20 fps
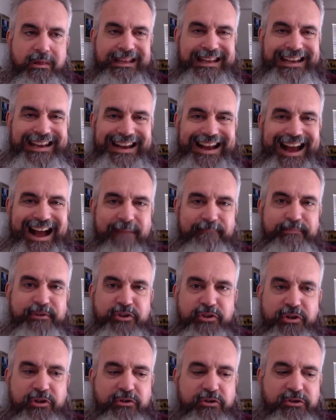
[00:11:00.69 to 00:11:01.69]
leading
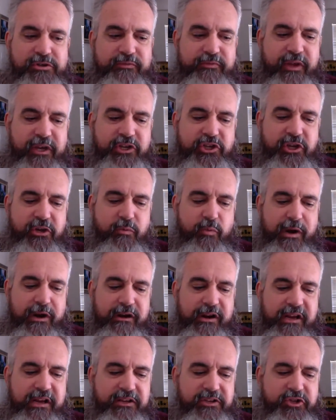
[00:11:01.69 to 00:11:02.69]
up to the crucifixion,
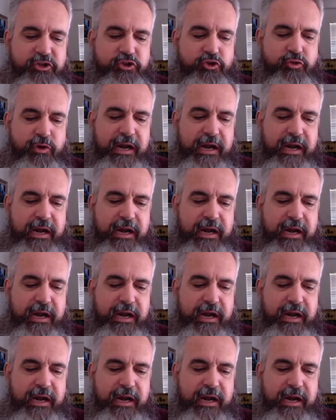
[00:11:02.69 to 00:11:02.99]
where he is